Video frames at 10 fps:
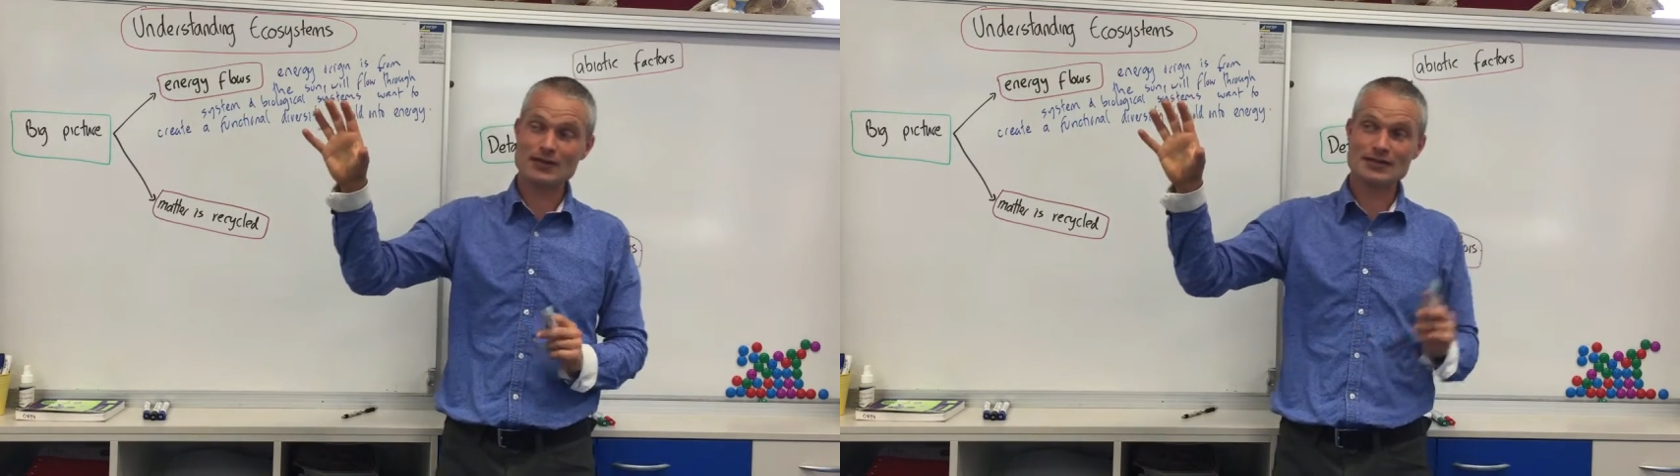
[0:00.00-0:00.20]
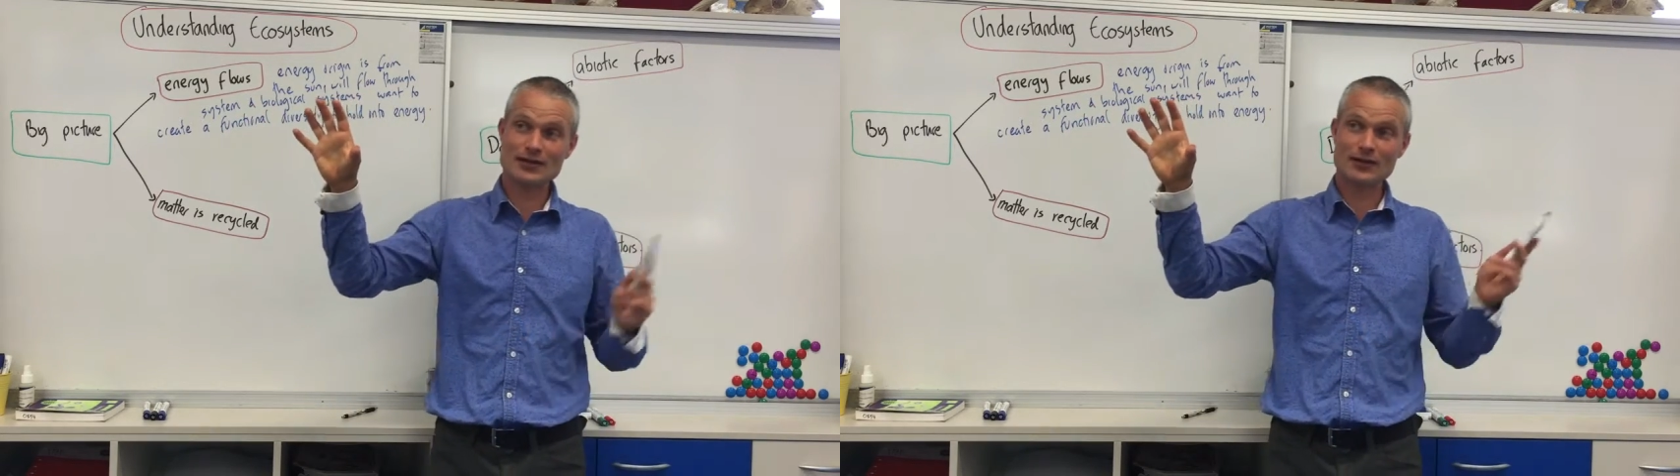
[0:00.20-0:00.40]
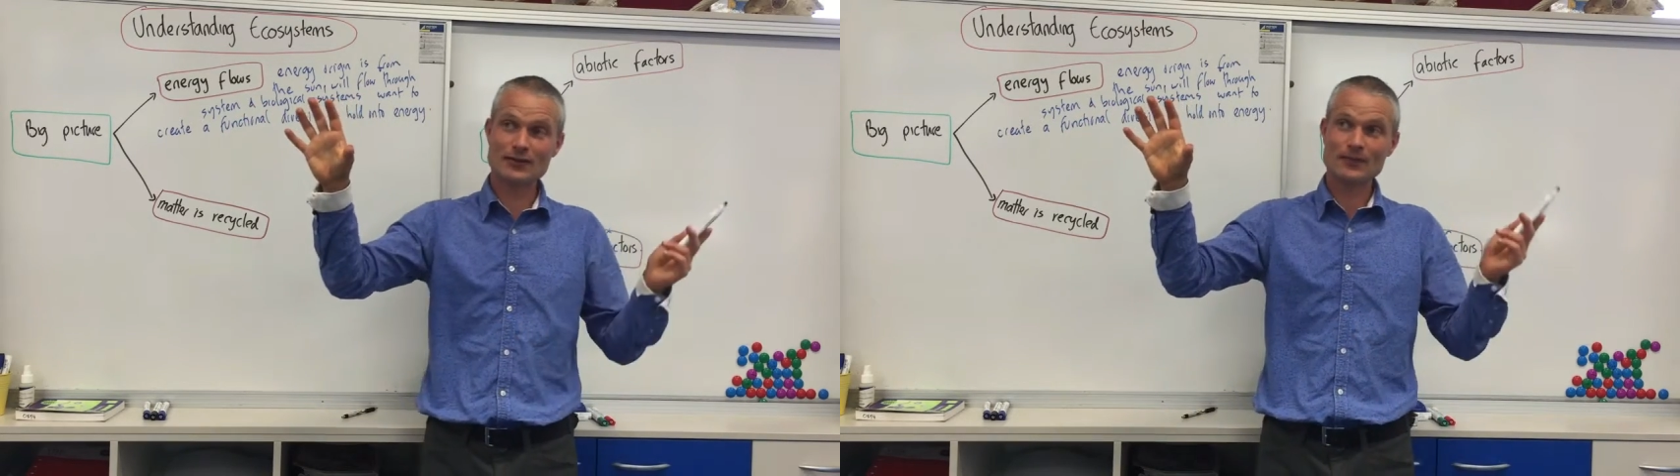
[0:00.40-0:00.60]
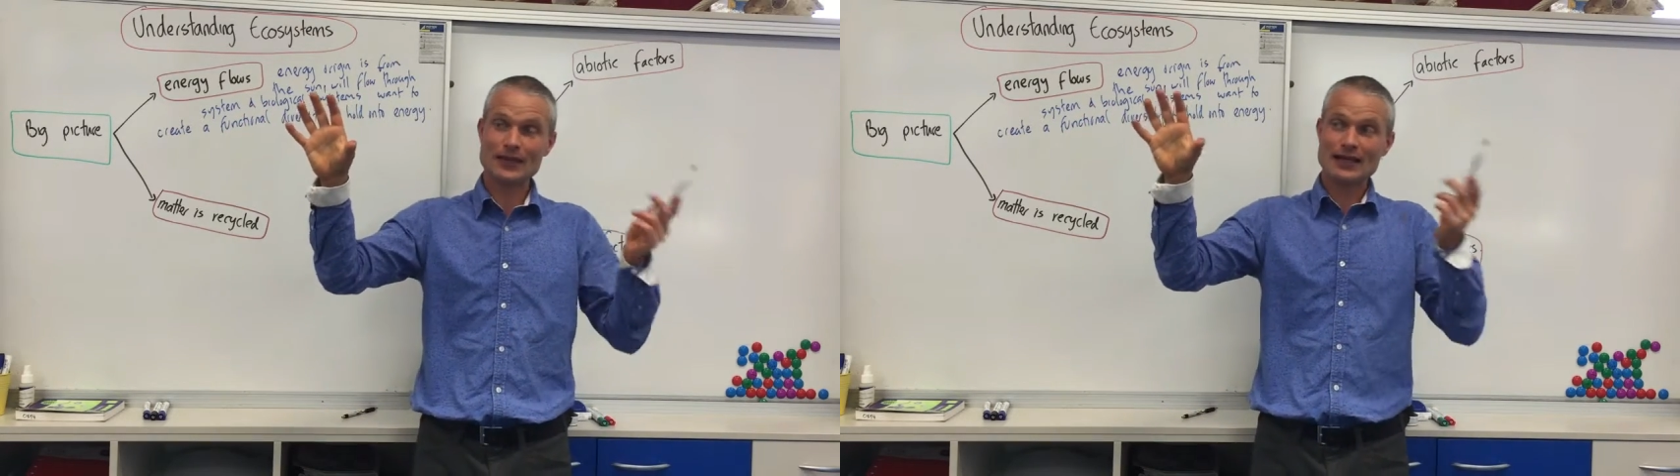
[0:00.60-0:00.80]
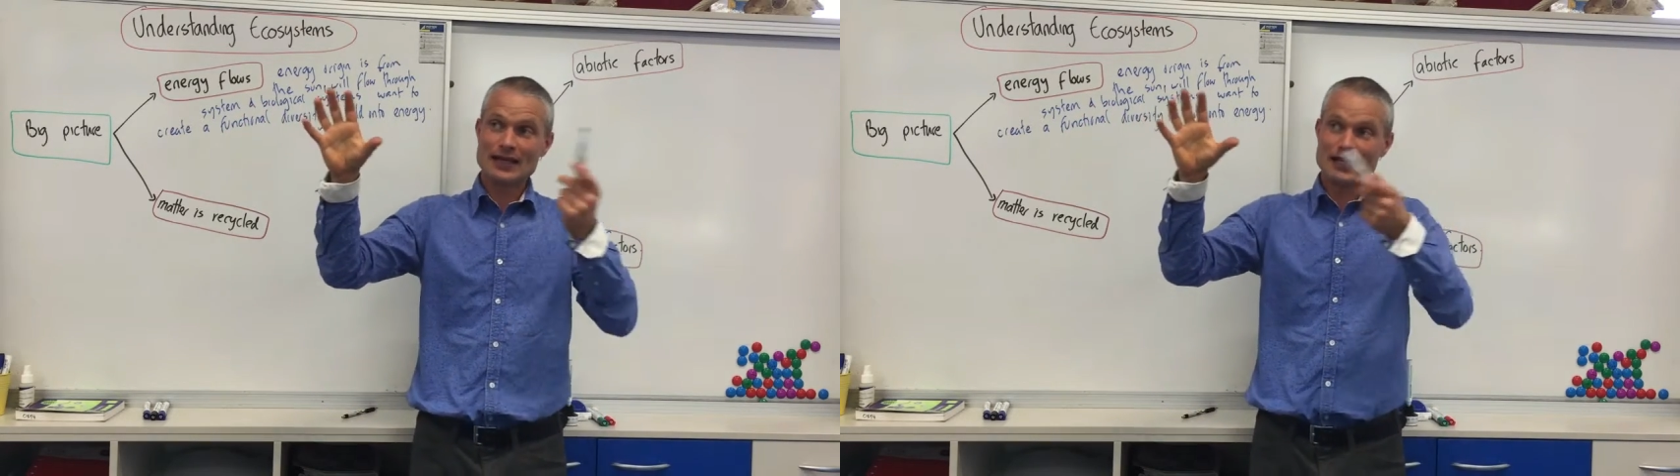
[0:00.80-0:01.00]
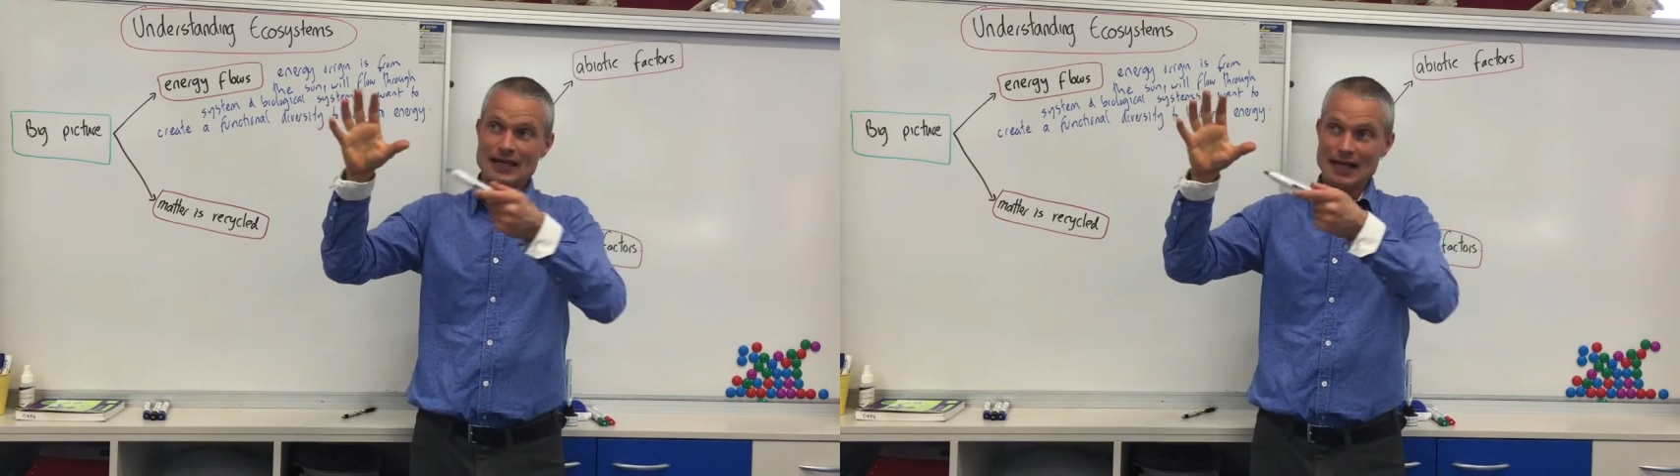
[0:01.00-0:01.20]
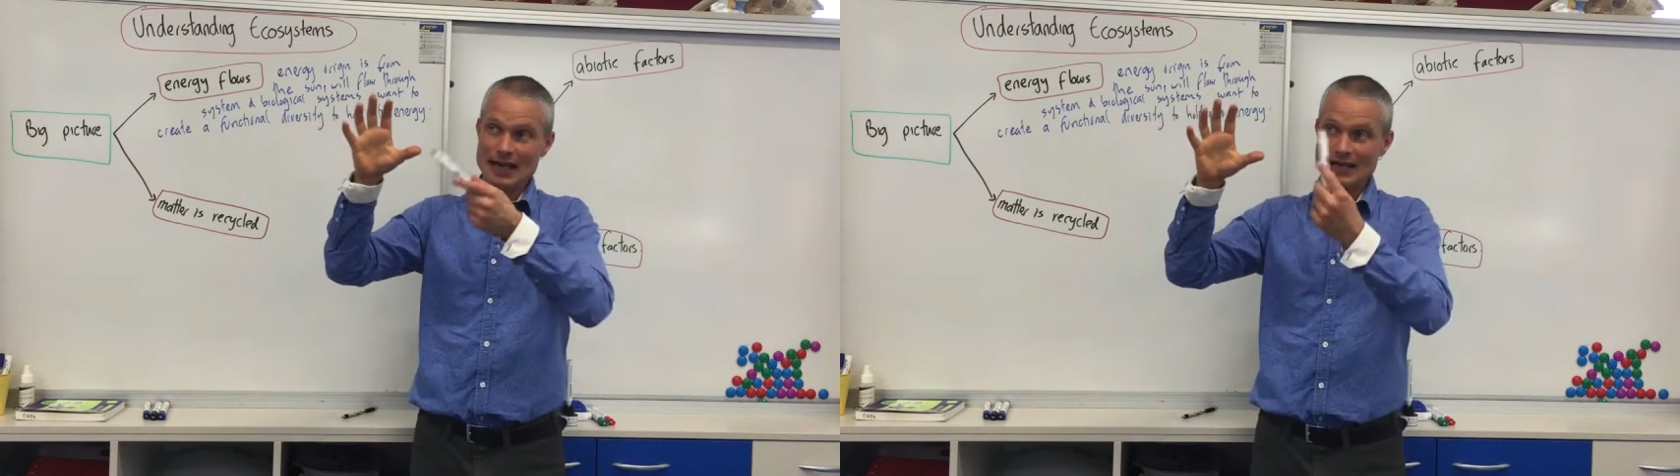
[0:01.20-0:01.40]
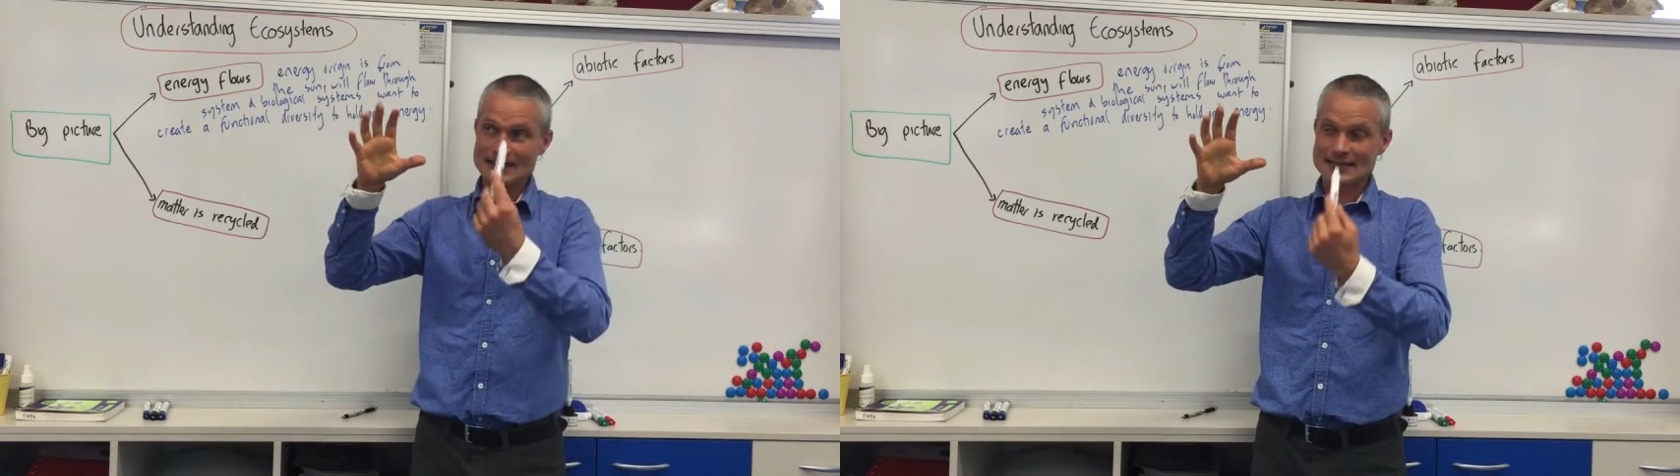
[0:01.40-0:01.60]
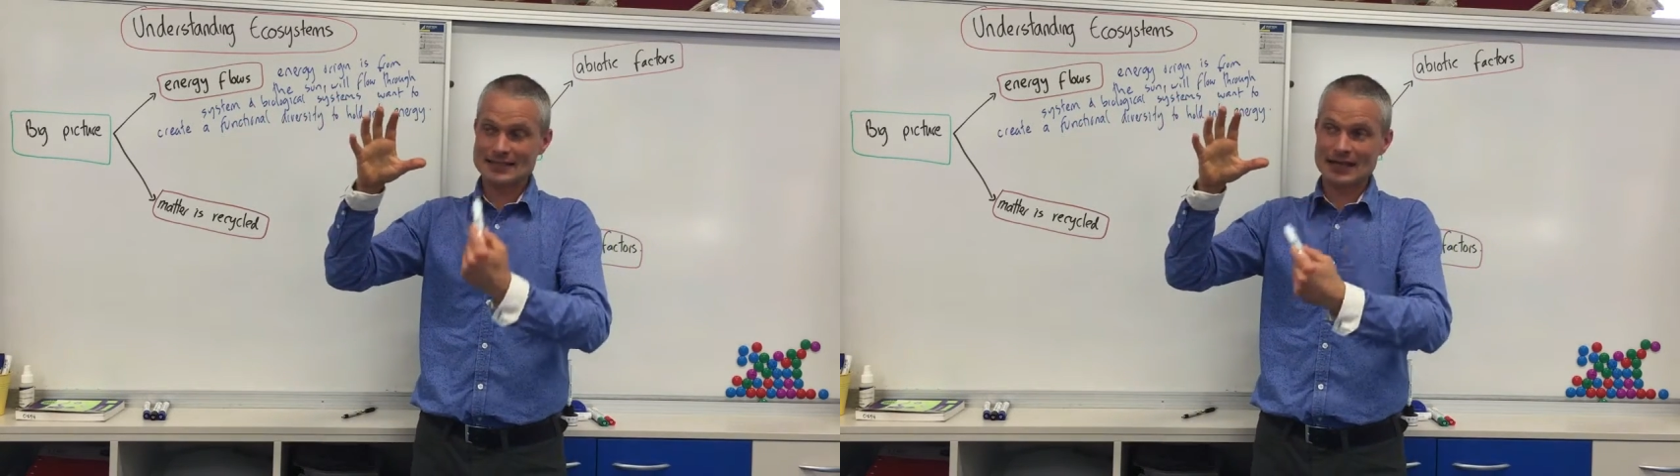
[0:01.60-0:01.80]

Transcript: cell had